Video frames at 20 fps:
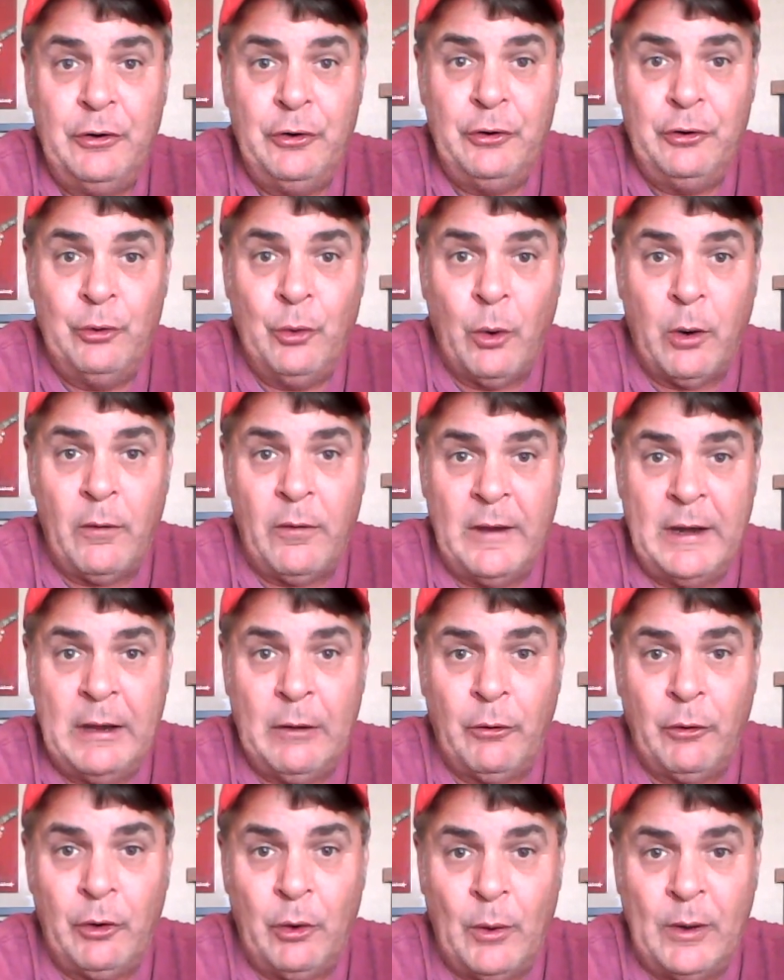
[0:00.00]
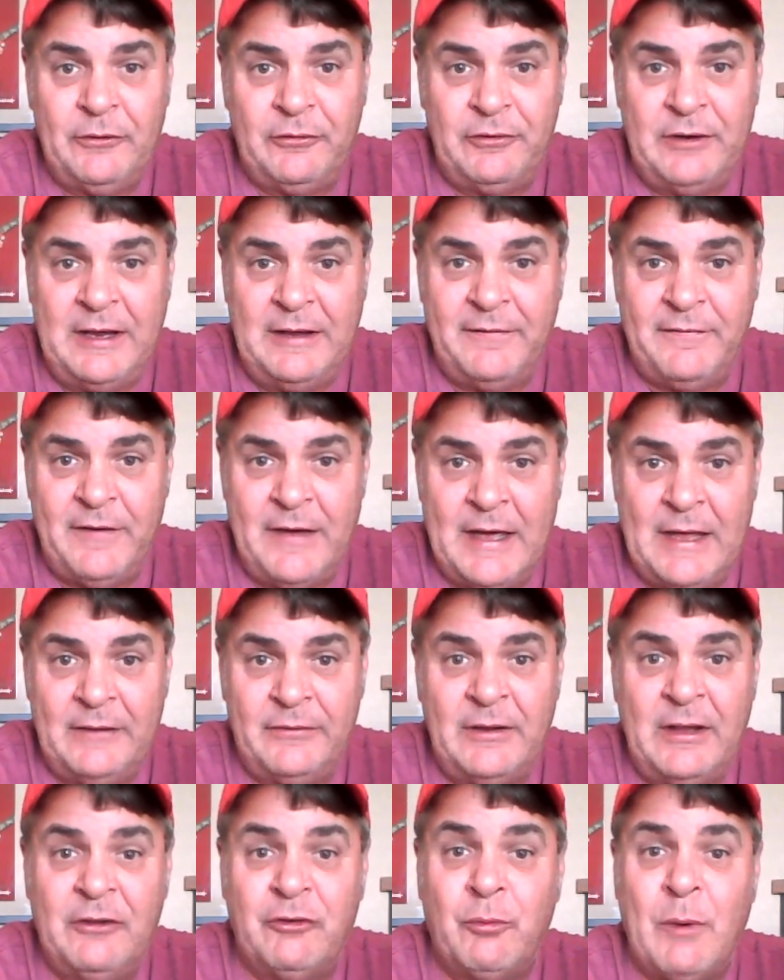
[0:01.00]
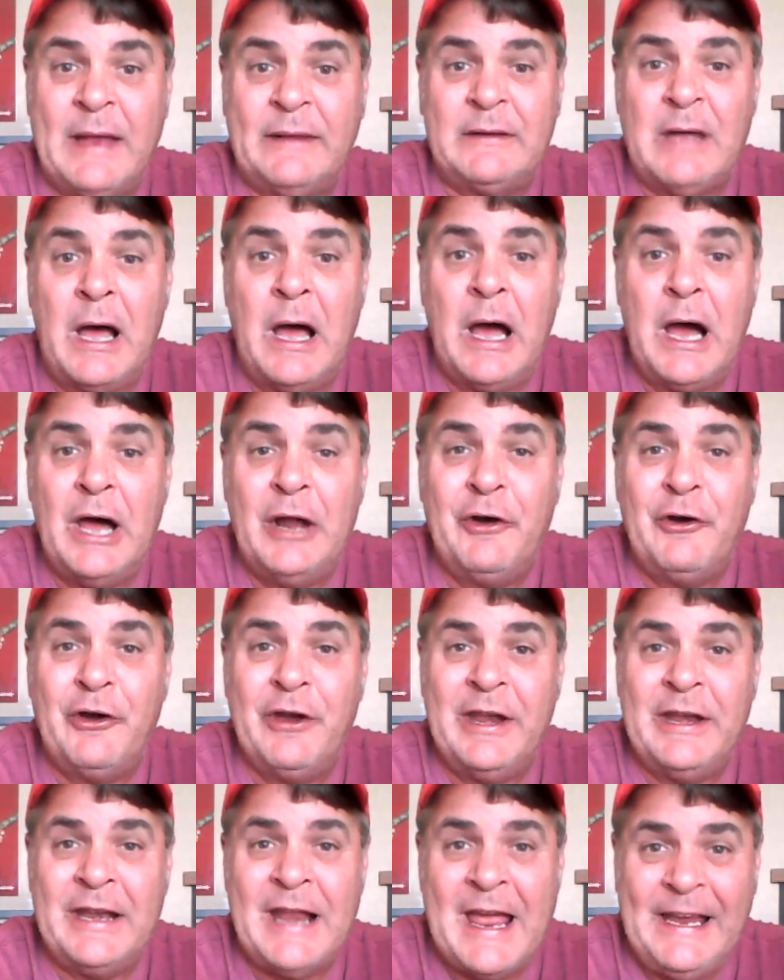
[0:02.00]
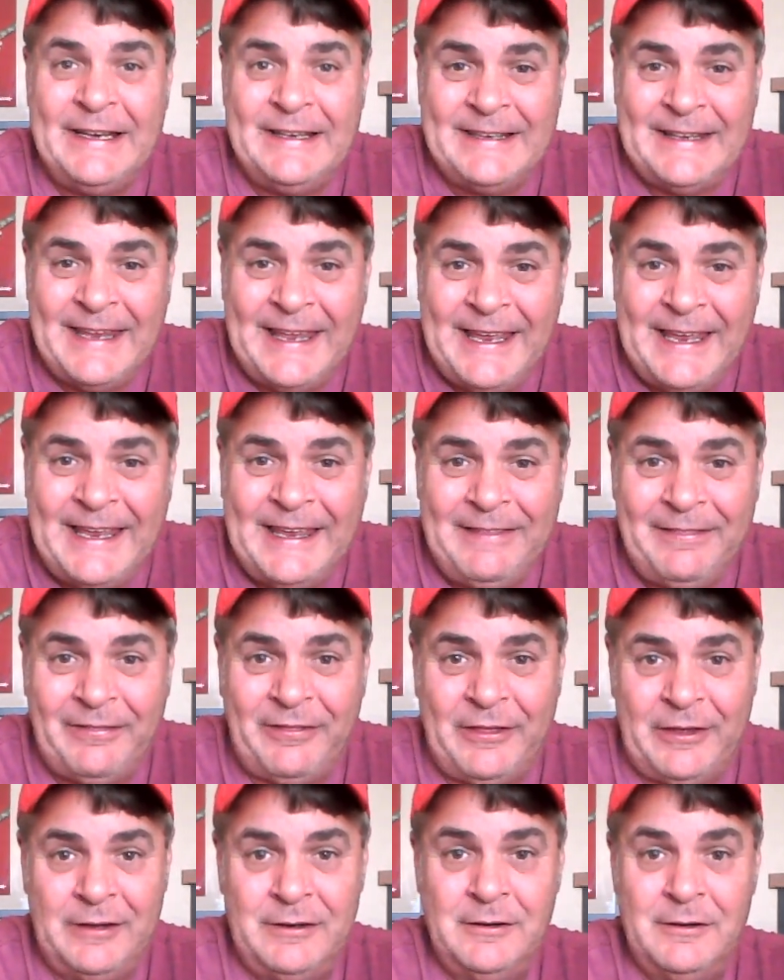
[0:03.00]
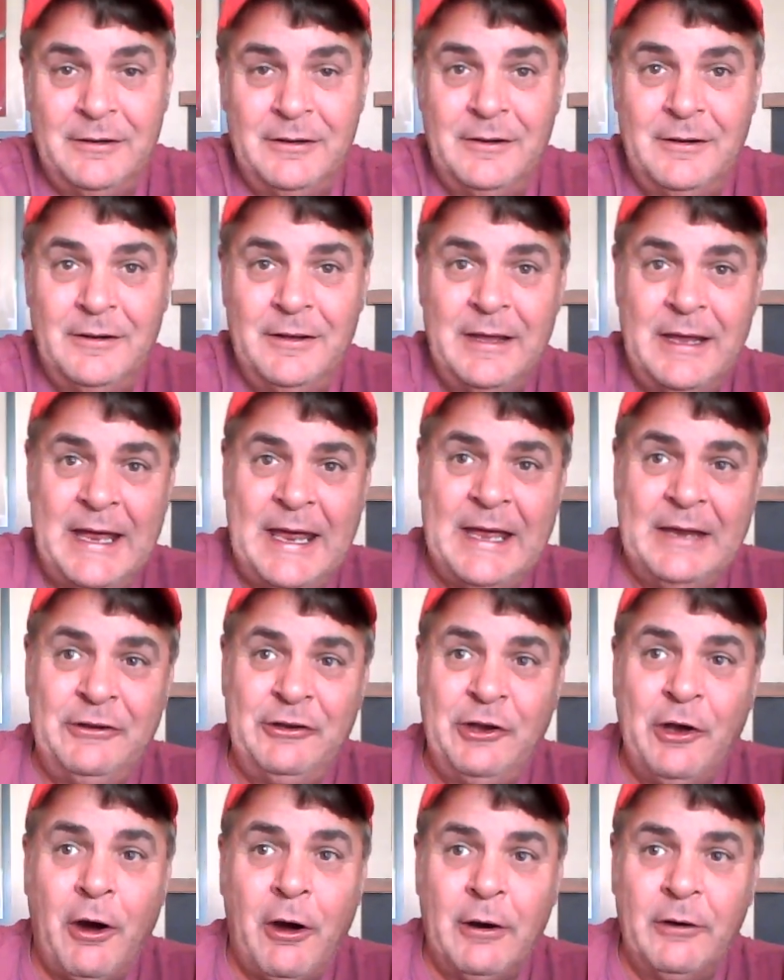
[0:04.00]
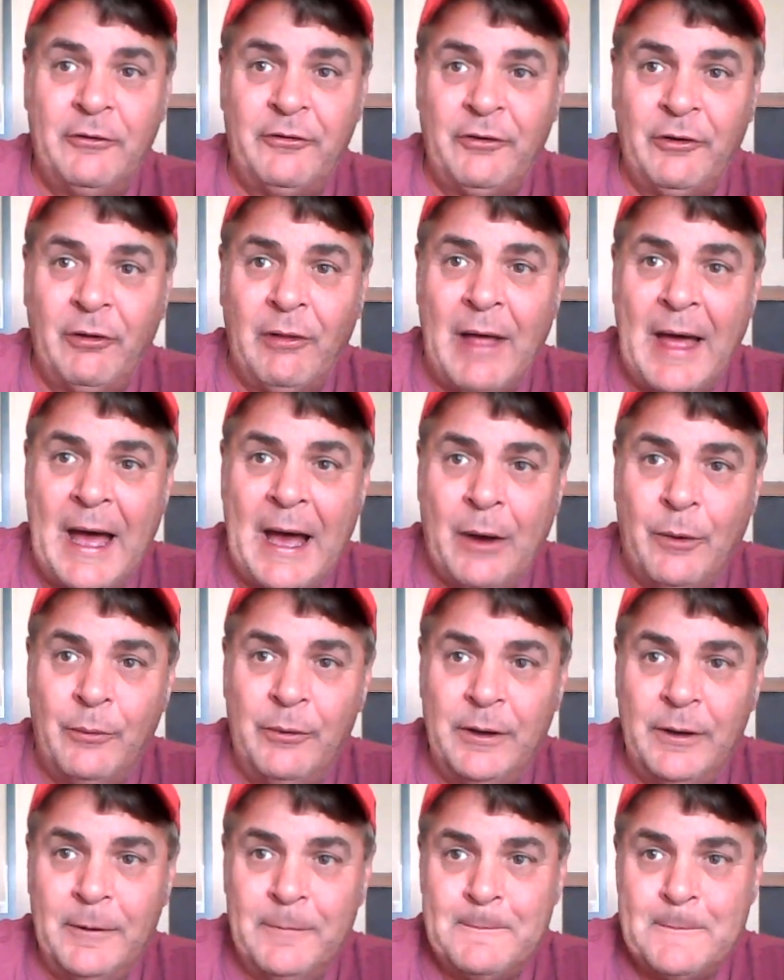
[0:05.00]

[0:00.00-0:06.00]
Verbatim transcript: Northern Illinois' defense is ranked 119th in yards allowed.